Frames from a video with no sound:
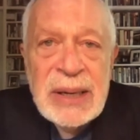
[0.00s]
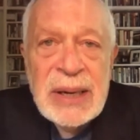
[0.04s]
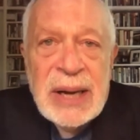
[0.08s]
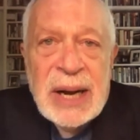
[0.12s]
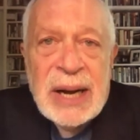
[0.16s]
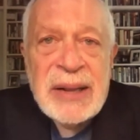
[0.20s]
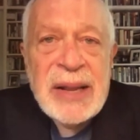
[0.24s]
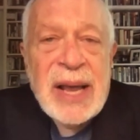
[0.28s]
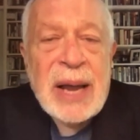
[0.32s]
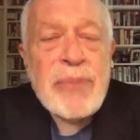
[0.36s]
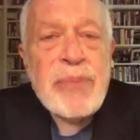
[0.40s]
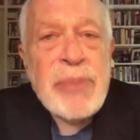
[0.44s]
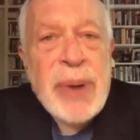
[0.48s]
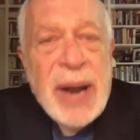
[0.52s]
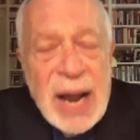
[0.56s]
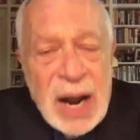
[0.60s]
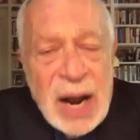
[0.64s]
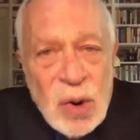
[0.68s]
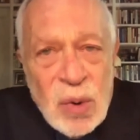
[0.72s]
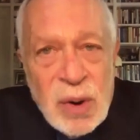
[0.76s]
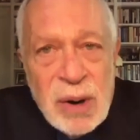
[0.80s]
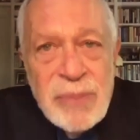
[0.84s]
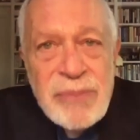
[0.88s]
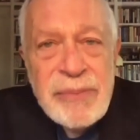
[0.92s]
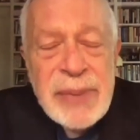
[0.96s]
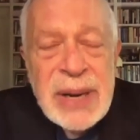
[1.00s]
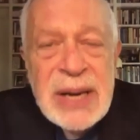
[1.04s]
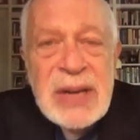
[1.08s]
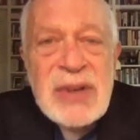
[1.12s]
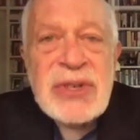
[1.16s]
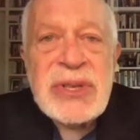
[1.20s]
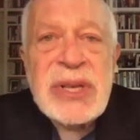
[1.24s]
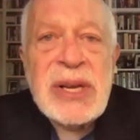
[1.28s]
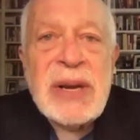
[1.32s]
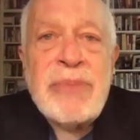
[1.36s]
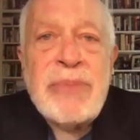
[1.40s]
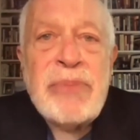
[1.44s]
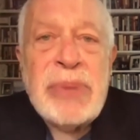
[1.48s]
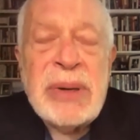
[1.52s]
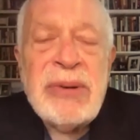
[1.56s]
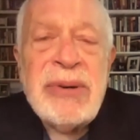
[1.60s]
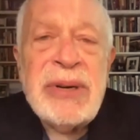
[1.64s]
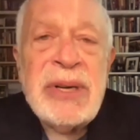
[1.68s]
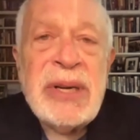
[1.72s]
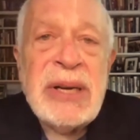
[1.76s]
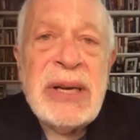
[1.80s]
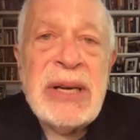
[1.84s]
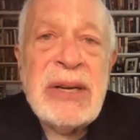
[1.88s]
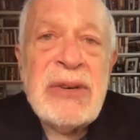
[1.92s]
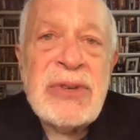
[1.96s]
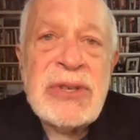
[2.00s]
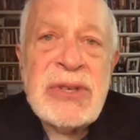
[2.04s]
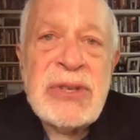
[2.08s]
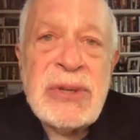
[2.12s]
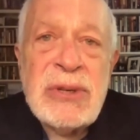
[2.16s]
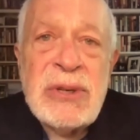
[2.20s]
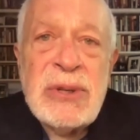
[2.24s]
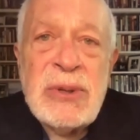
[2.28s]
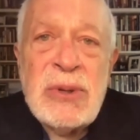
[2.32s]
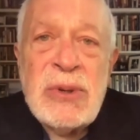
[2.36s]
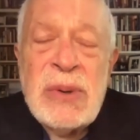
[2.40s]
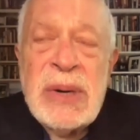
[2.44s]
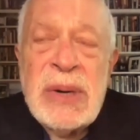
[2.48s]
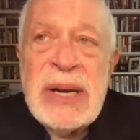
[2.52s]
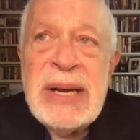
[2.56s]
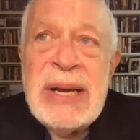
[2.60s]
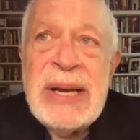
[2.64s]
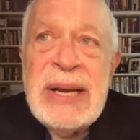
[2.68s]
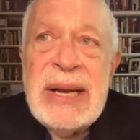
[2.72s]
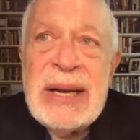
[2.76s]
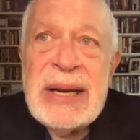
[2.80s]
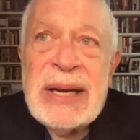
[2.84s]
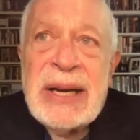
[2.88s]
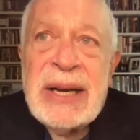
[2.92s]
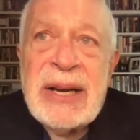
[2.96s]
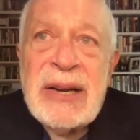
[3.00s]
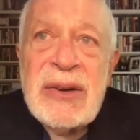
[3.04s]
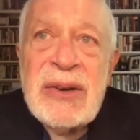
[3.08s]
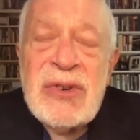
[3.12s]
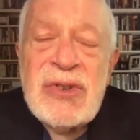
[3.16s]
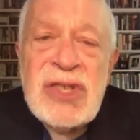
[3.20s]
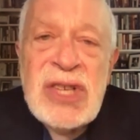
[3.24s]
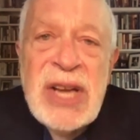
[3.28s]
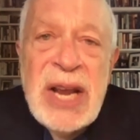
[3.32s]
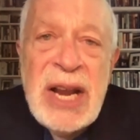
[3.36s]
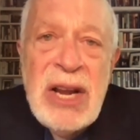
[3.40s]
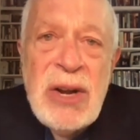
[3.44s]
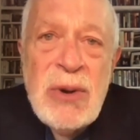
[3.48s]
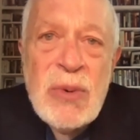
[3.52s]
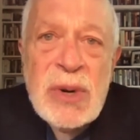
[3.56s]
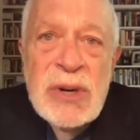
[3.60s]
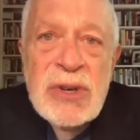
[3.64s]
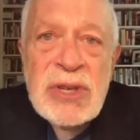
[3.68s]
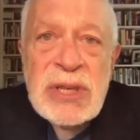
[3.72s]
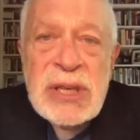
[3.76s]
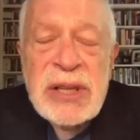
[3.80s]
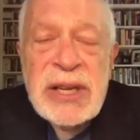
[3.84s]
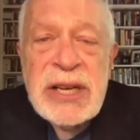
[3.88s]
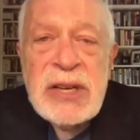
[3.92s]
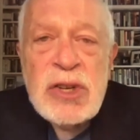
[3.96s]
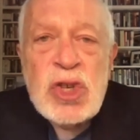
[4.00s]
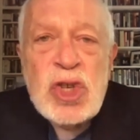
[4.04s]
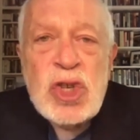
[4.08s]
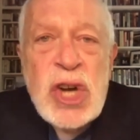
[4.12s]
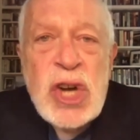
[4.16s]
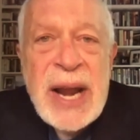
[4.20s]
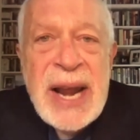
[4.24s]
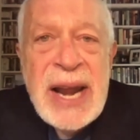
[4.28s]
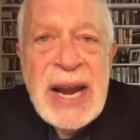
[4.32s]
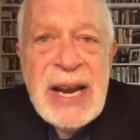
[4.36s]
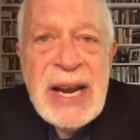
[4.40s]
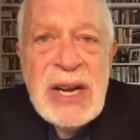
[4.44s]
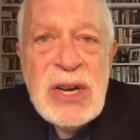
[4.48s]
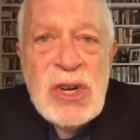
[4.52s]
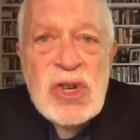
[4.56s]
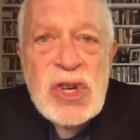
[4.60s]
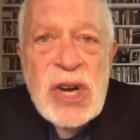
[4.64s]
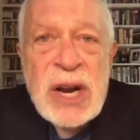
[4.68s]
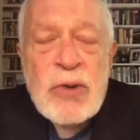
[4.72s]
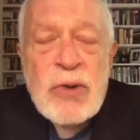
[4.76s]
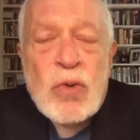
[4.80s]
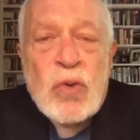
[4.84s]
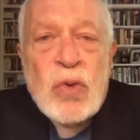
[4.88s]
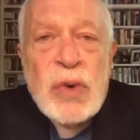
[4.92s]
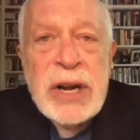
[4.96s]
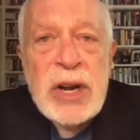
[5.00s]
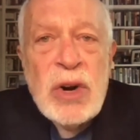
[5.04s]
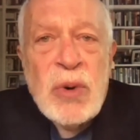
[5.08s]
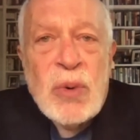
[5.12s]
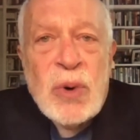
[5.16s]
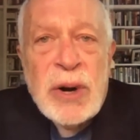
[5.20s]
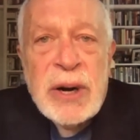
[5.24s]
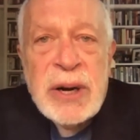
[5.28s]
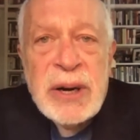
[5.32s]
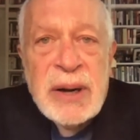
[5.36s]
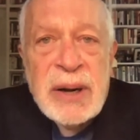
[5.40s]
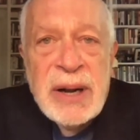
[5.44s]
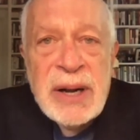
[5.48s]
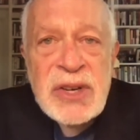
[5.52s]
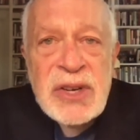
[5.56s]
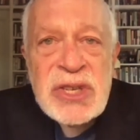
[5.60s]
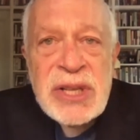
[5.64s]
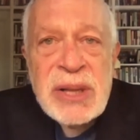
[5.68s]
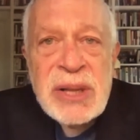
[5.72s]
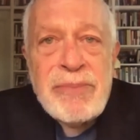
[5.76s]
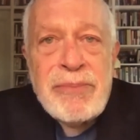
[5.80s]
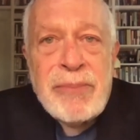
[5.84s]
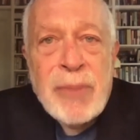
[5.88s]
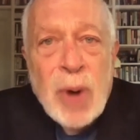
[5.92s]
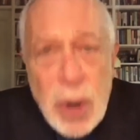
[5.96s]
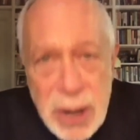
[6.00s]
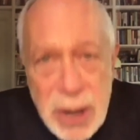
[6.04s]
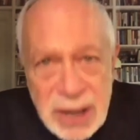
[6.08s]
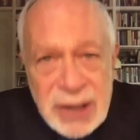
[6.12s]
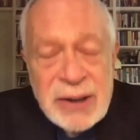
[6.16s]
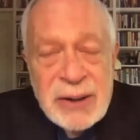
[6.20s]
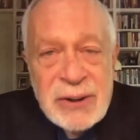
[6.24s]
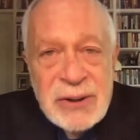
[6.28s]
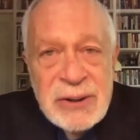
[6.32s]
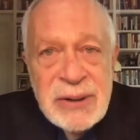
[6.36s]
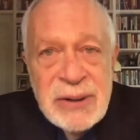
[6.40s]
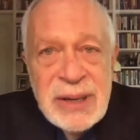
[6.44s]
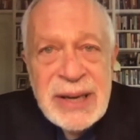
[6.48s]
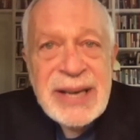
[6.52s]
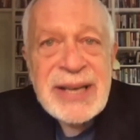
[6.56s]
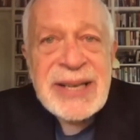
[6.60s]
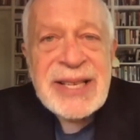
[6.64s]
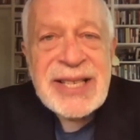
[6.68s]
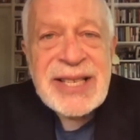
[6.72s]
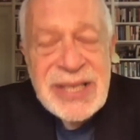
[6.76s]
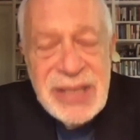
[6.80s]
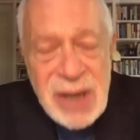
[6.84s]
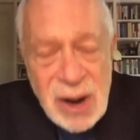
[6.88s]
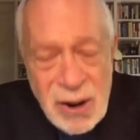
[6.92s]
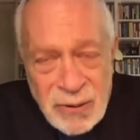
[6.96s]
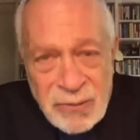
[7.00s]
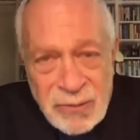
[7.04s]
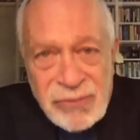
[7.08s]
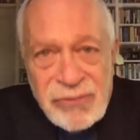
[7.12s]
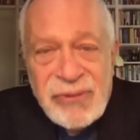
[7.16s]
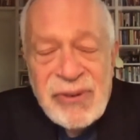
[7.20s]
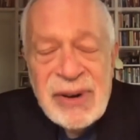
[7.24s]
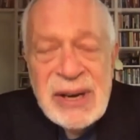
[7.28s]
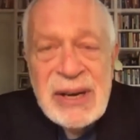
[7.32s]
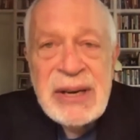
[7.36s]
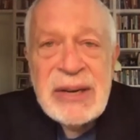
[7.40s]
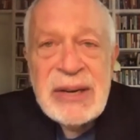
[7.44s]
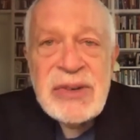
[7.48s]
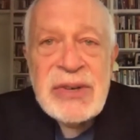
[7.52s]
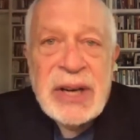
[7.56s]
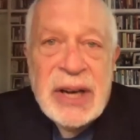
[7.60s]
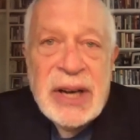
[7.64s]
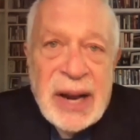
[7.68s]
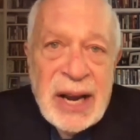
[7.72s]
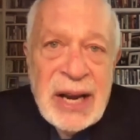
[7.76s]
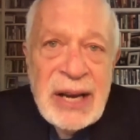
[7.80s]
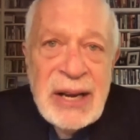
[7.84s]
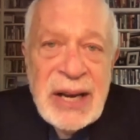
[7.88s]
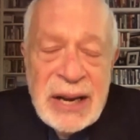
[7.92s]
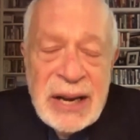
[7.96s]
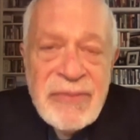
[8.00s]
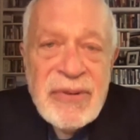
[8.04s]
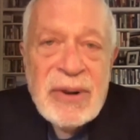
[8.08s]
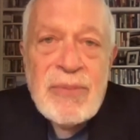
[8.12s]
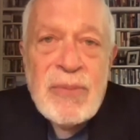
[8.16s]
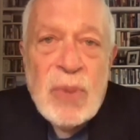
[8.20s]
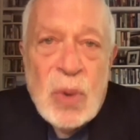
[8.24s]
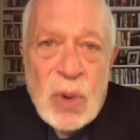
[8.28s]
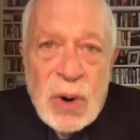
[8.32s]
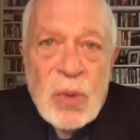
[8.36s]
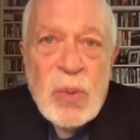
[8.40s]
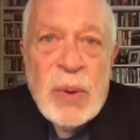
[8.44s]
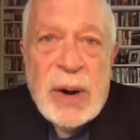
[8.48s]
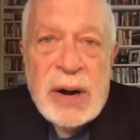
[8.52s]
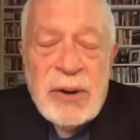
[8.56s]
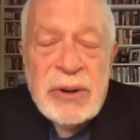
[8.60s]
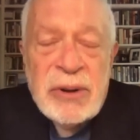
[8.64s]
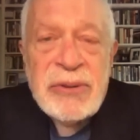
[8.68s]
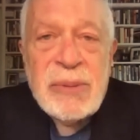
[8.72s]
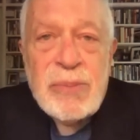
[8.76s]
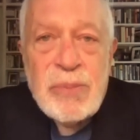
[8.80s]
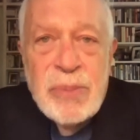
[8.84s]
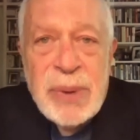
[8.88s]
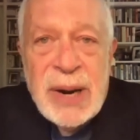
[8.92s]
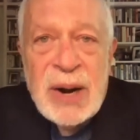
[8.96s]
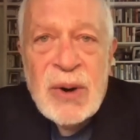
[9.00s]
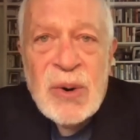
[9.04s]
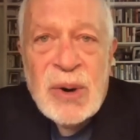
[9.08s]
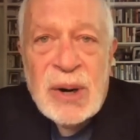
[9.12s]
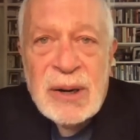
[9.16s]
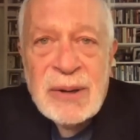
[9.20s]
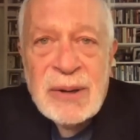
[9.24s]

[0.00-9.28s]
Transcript: And that power means the ability to continuously change and reorganize the market itself to gain even more wealth and power.